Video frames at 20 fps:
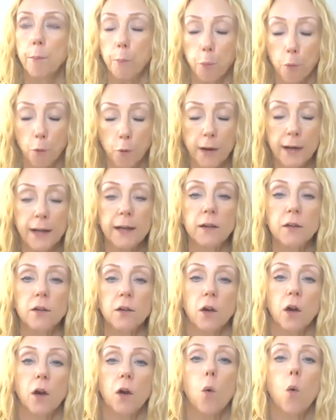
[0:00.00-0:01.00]

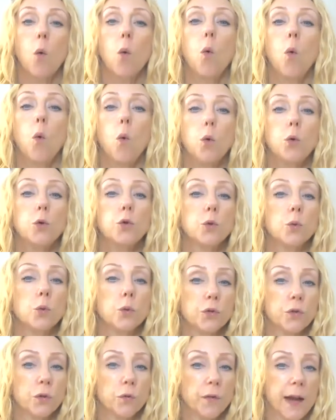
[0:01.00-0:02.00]
bring all
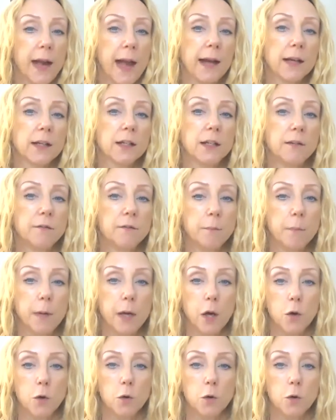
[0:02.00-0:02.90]
sorts of reactions